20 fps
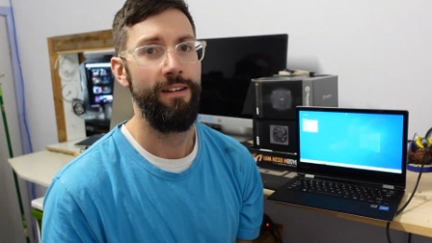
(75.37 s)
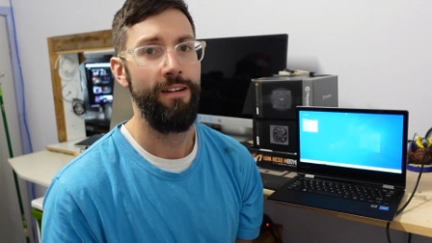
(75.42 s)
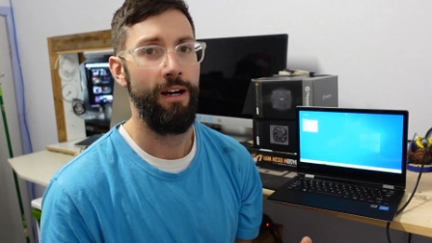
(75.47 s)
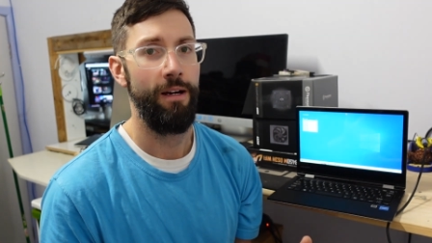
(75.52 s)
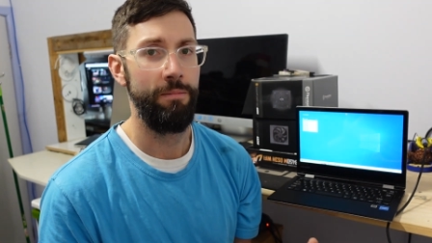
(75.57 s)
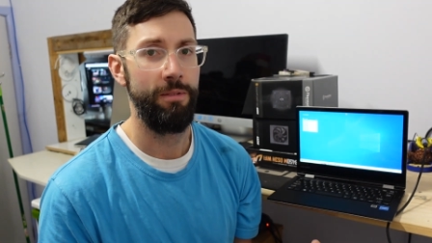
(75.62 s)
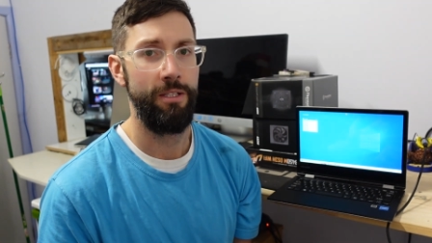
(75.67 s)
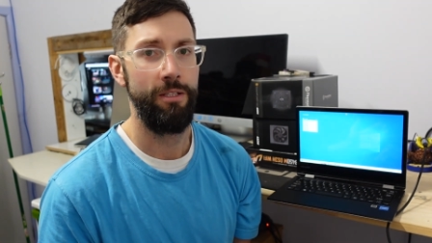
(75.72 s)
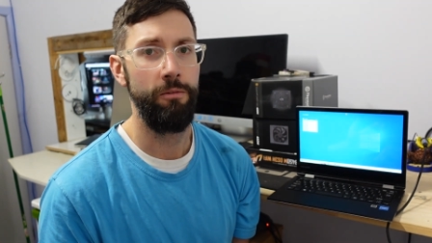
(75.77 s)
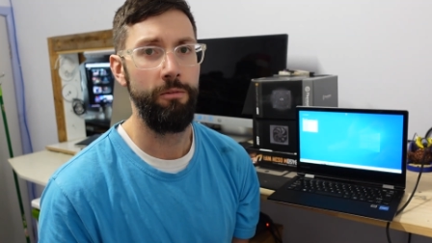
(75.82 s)

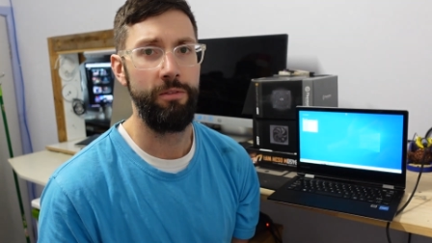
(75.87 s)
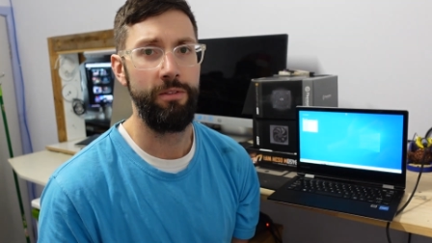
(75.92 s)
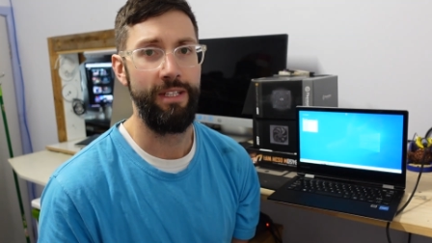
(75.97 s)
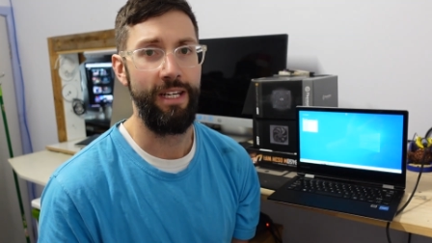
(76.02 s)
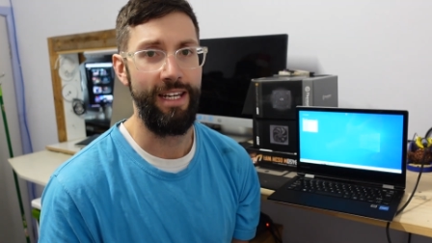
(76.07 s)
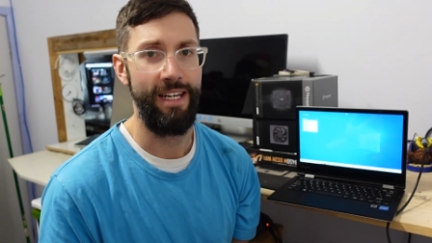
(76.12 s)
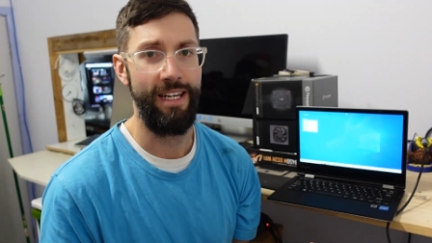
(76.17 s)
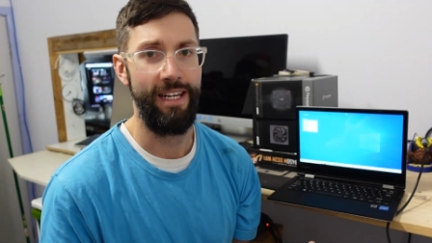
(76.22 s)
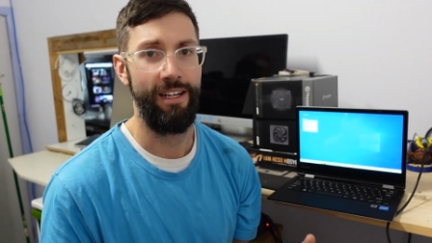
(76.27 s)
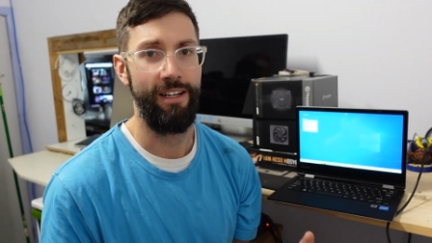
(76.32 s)
I'm still
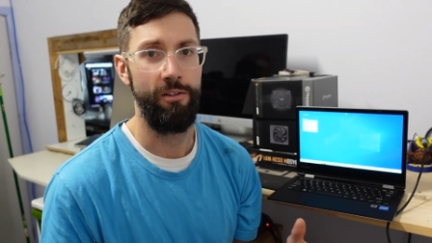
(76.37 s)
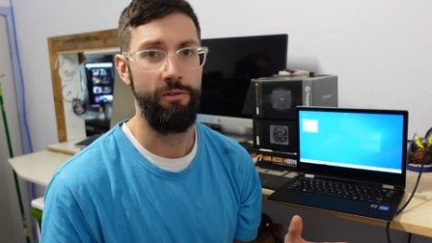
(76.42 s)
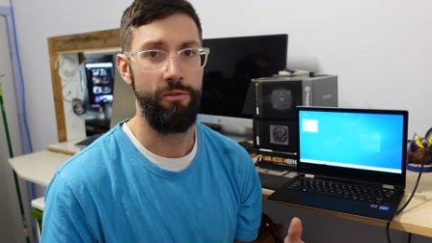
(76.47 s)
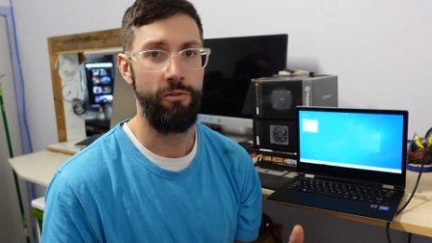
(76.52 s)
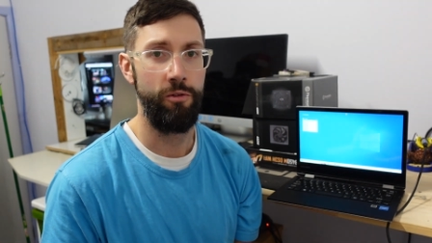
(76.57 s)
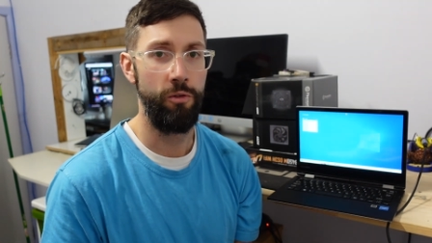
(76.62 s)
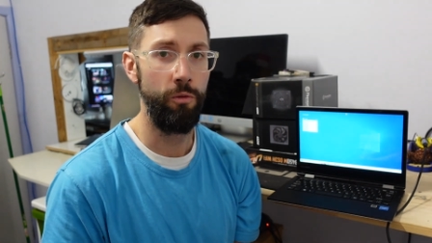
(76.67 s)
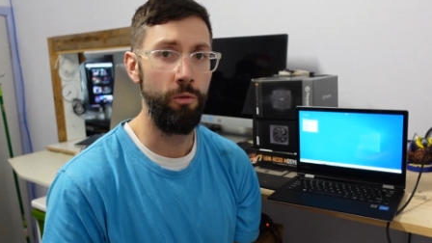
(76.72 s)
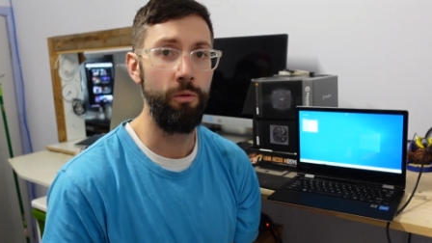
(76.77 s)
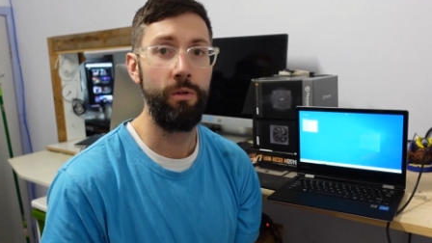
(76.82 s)
seeing
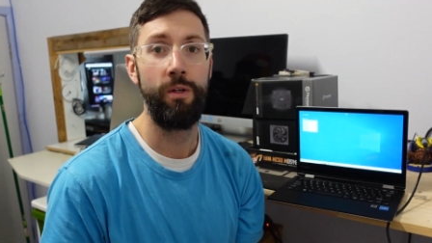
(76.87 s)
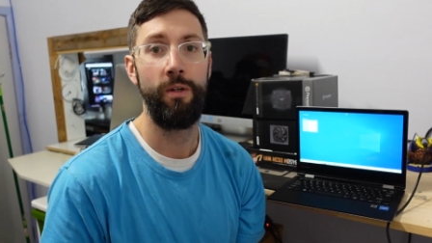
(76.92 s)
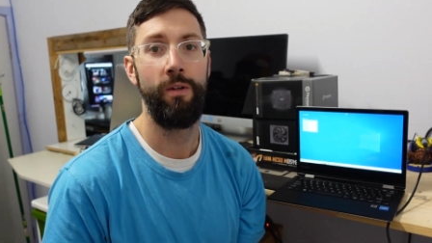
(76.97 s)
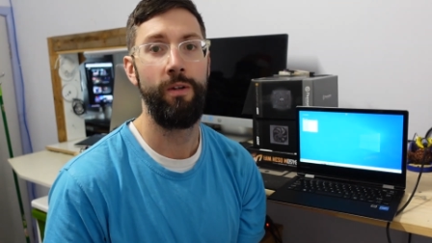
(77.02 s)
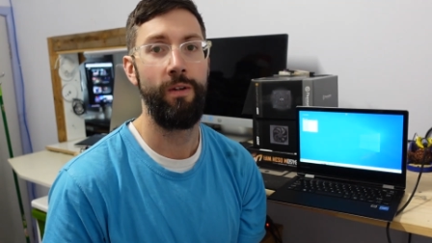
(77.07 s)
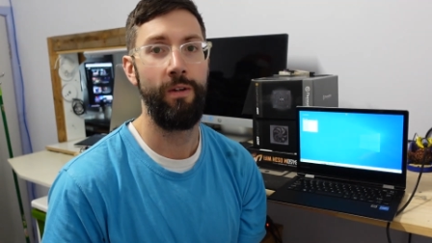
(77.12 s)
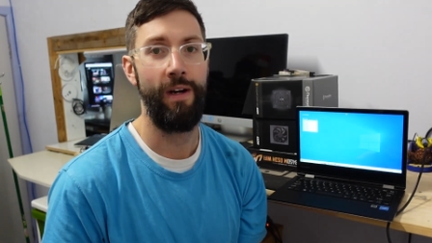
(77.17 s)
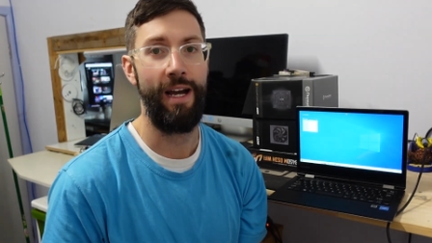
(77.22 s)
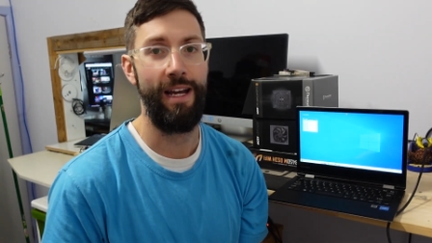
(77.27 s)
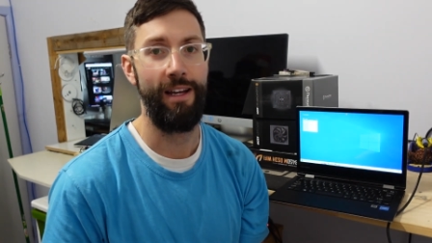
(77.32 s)
dual
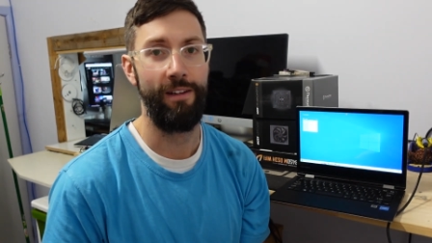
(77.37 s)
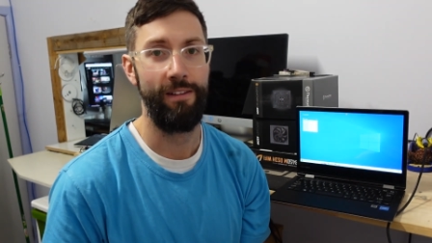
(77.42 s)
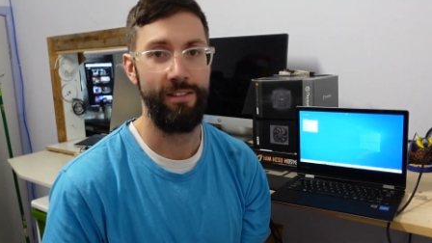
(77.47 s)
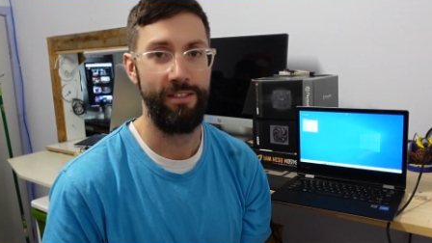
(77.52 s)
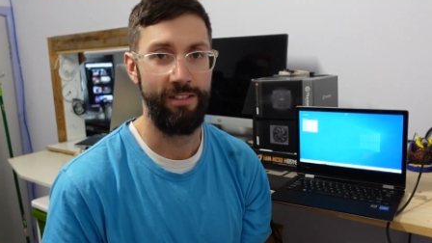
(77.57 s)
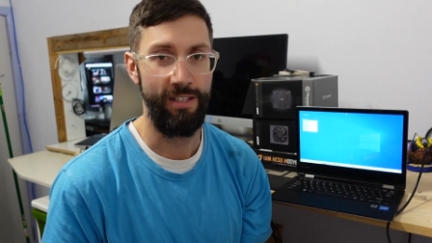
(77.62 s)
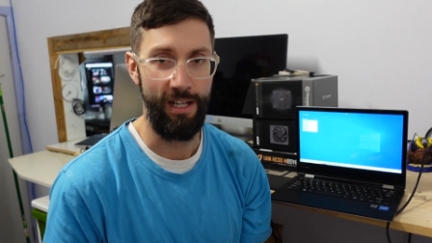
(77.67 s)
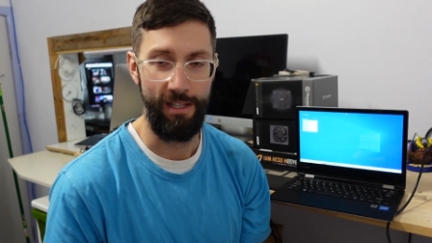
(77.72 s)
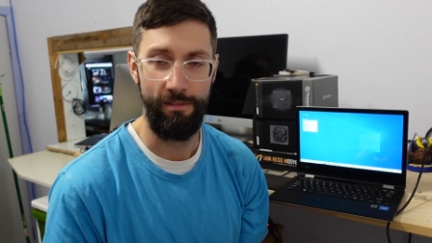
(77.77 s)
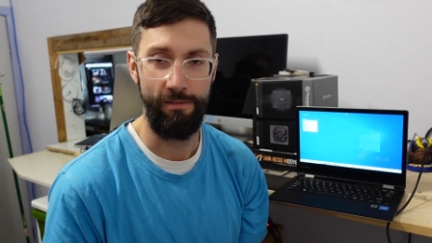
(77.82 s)
core
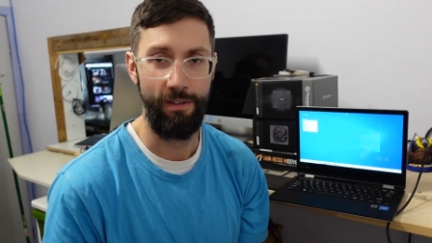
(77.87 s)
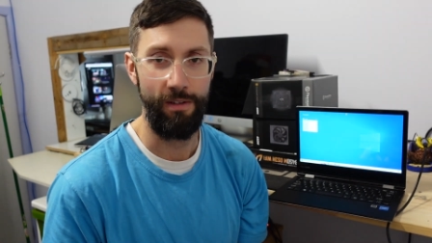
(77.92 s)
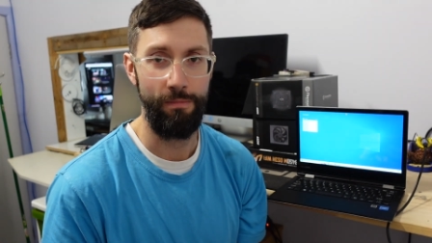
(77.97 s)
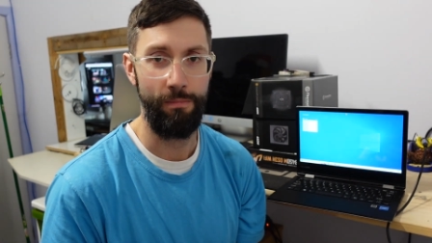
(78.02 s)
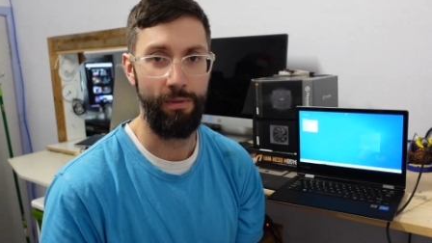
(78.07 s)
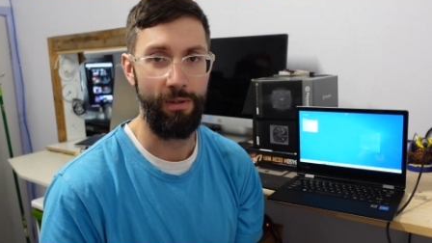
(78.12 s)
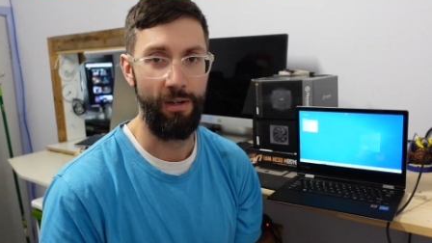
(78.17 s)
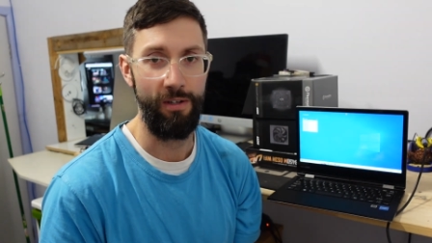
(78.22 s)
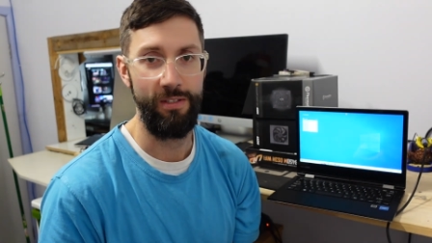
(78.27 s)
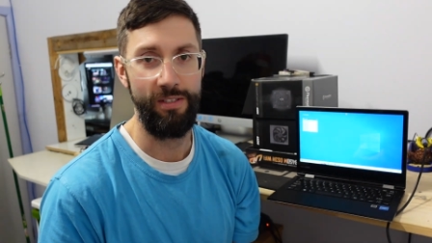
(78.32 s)
Celeron
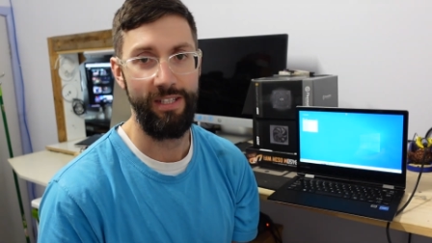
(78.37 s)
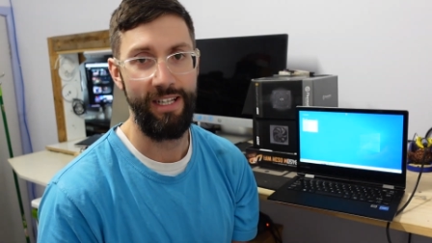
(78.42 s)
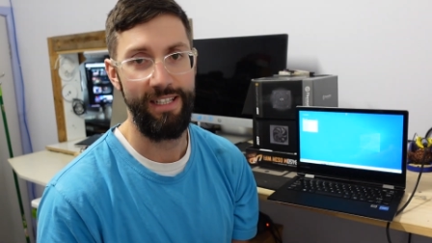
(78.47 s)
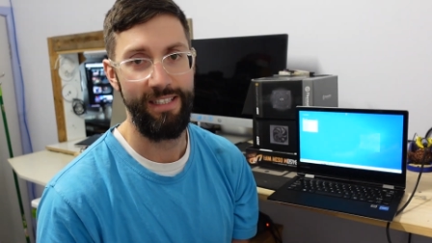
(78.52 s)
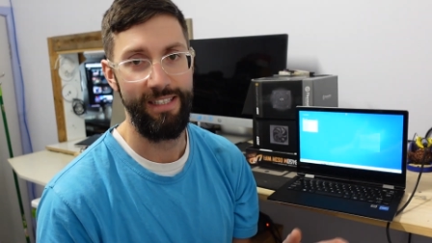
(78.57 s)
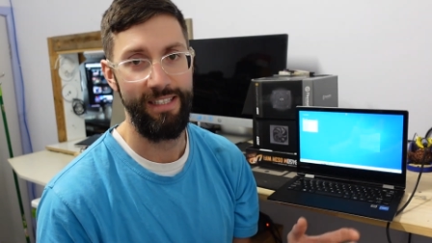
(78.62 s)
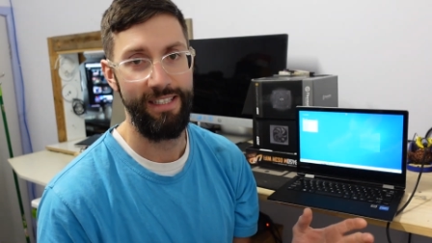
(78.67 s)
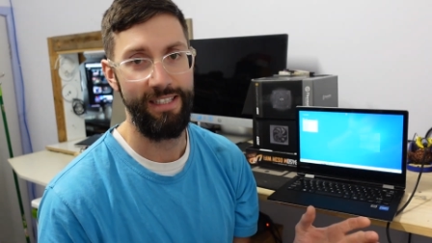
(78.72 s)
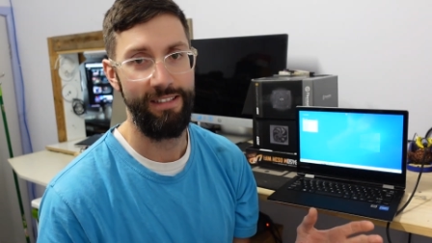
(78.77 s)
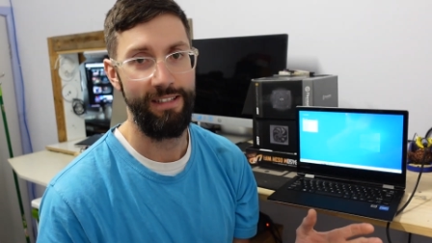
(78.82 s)

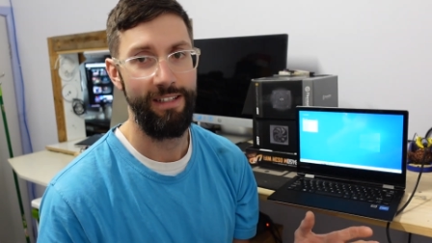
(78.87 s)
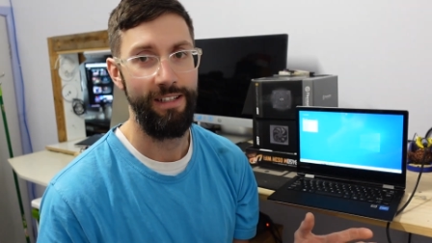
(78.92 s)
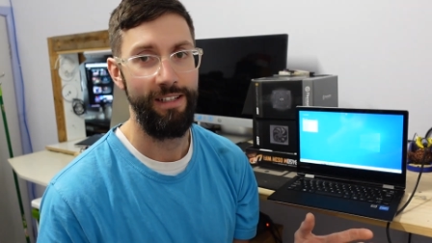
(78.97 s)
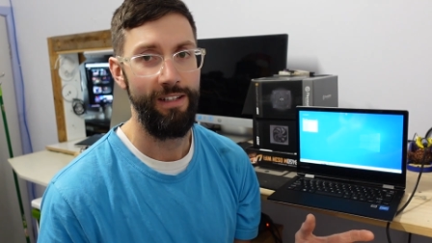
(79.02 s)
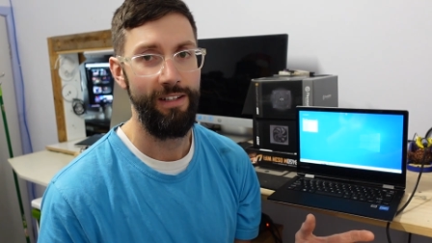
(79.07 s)
processors